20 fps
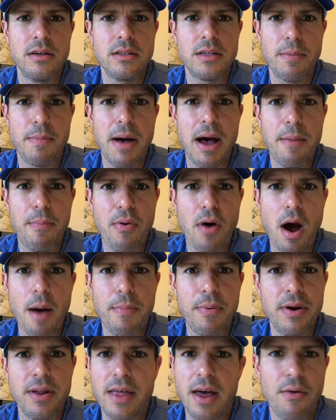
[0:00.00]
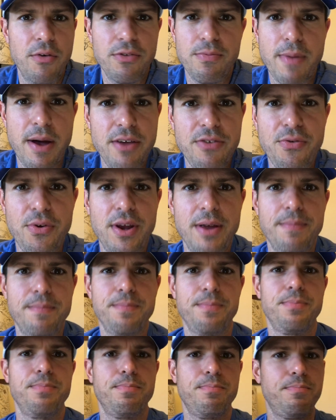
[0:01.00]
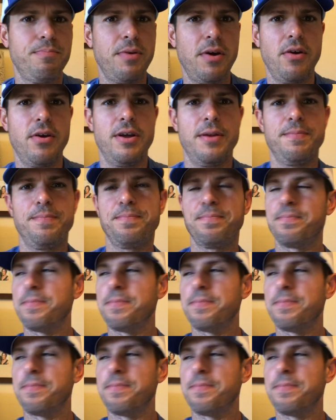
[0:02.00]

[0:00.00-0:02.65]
to buy property. That was my dream, period.